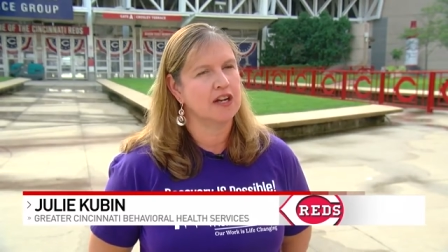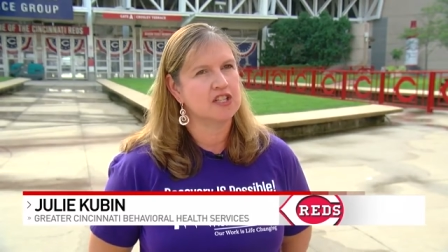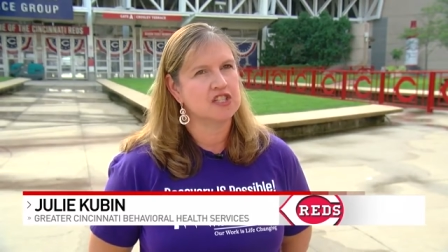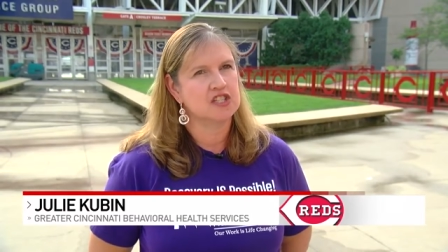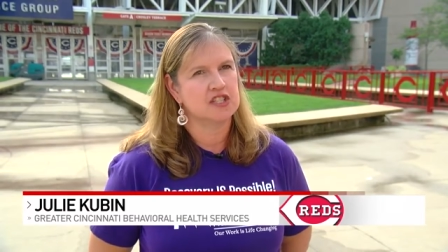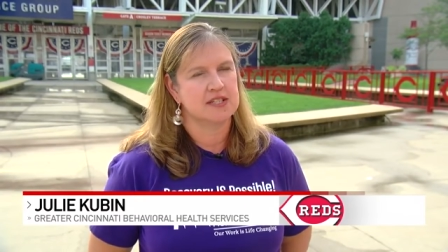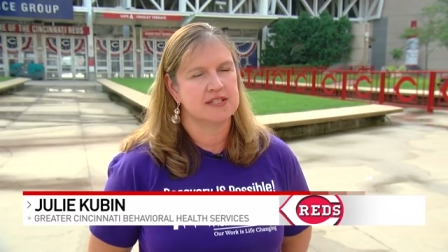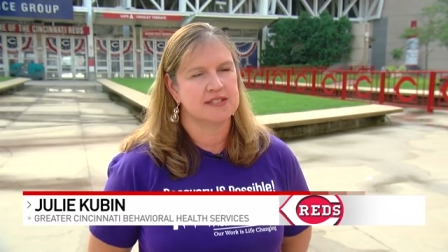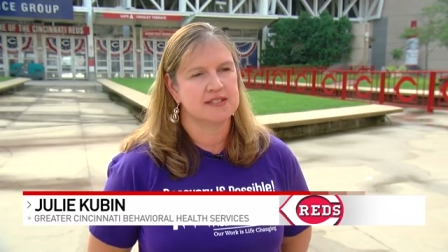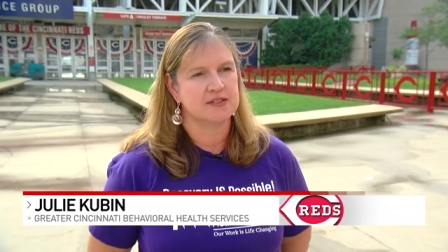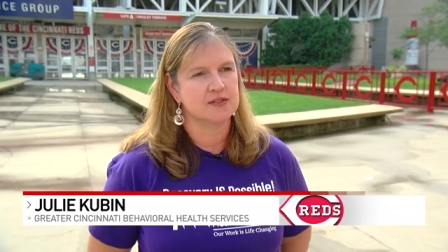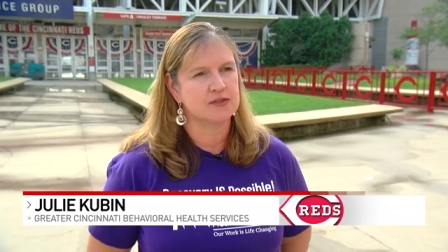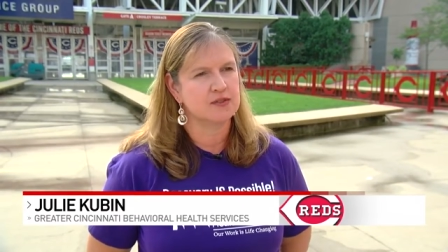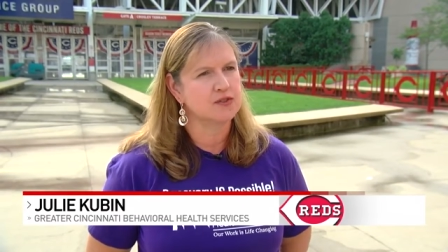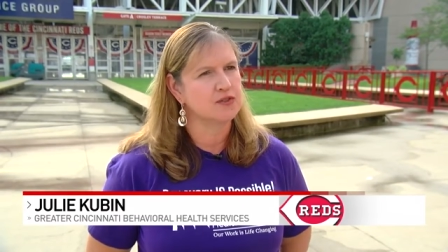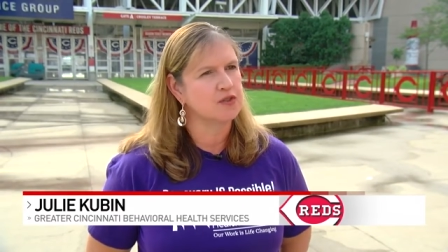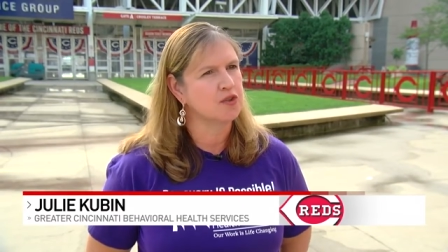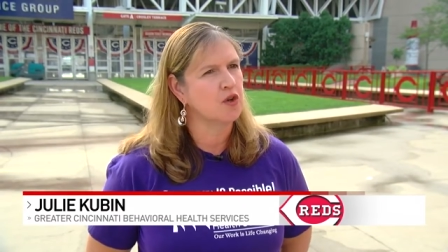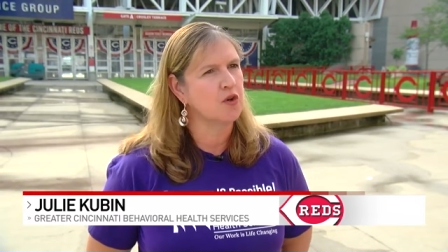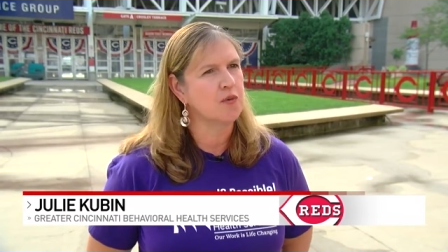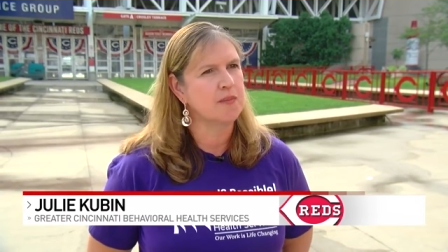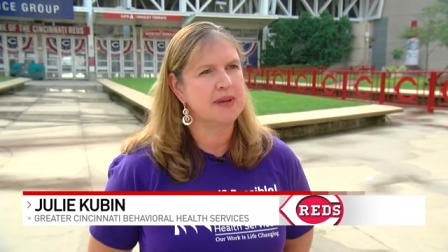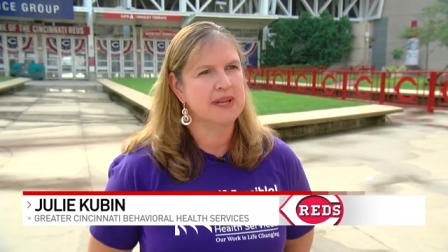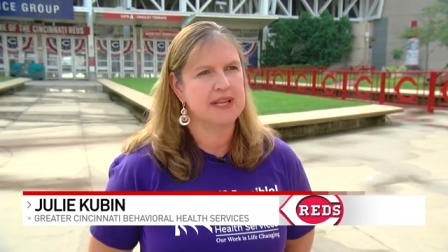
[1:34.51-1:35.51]
just
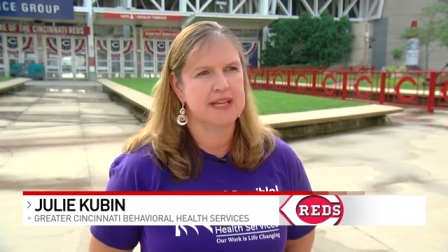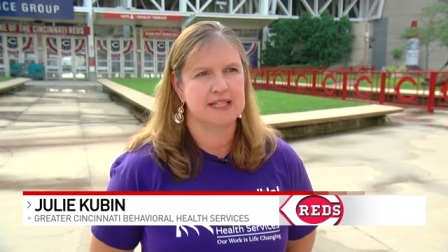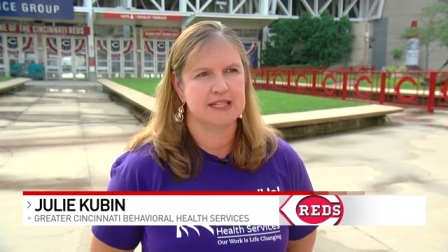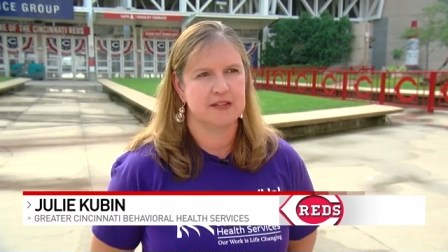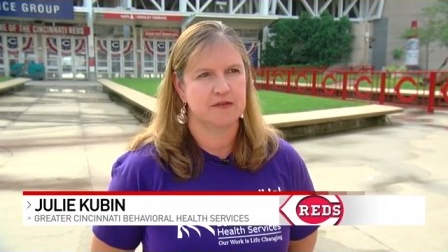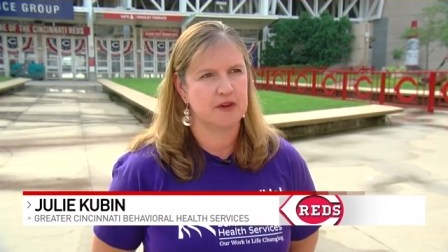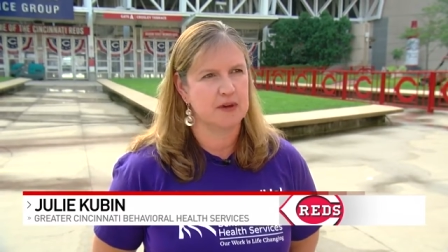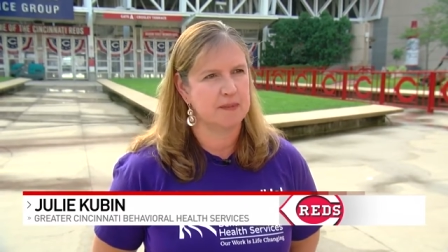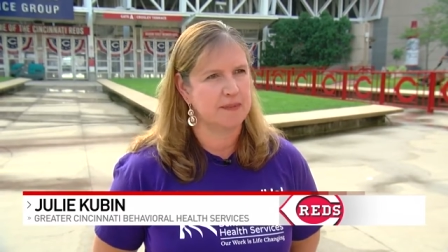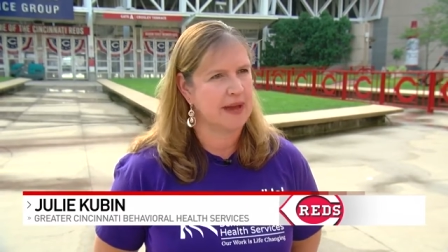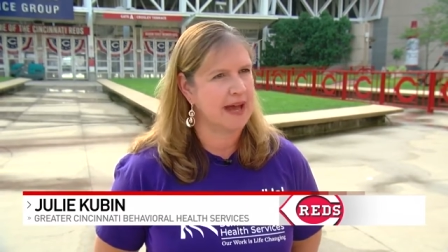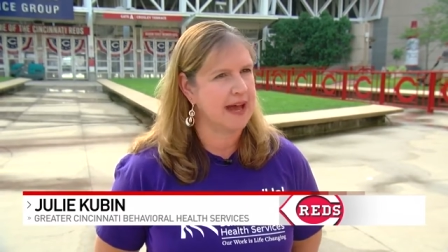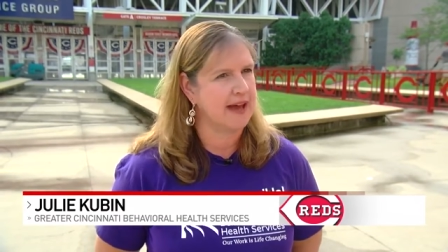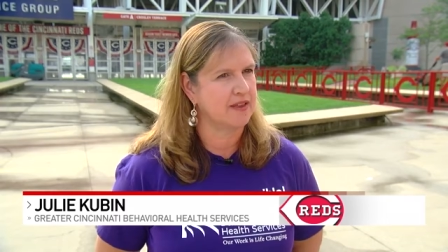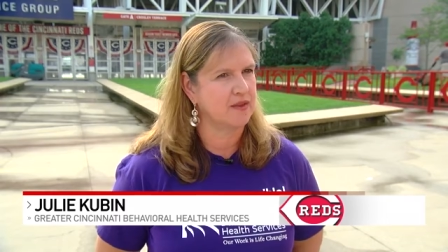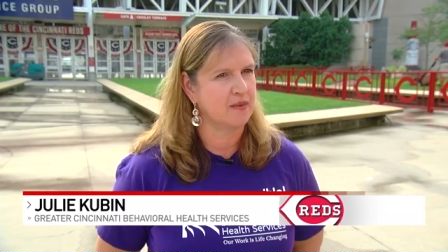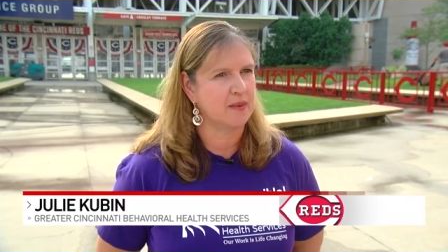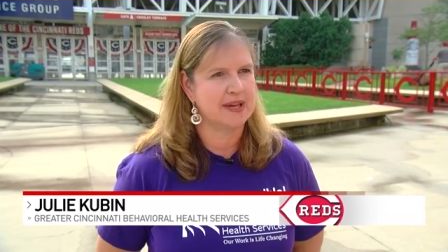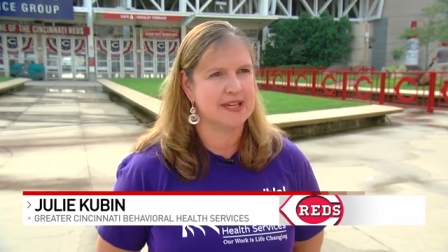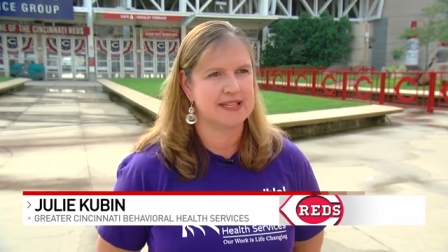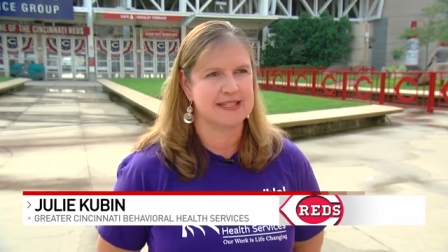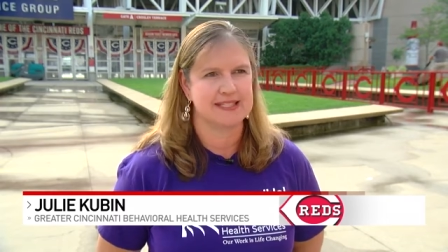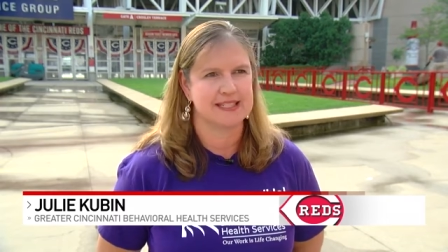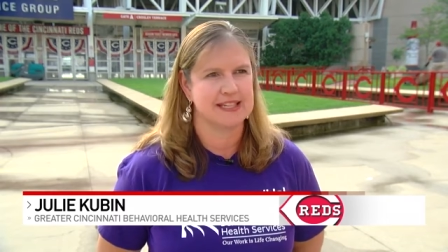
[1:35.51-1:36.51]
so many different
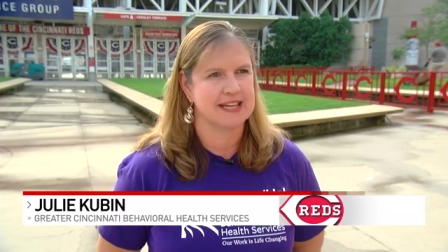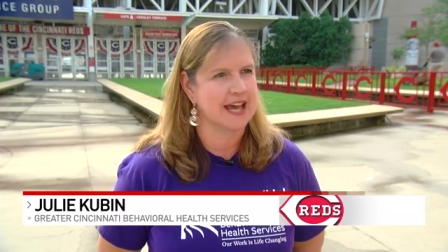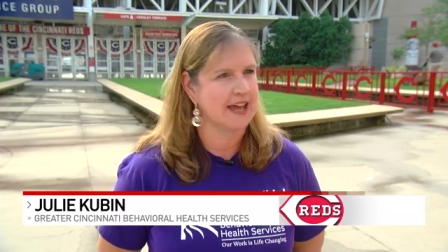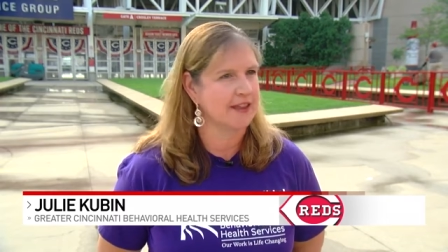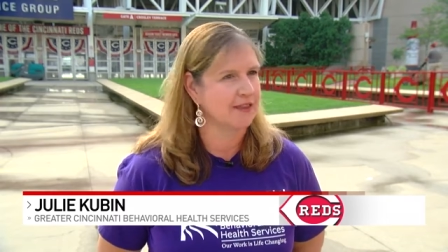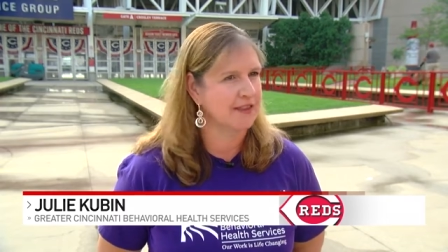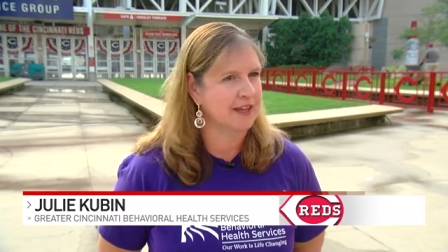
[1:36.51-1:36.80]
pathways to get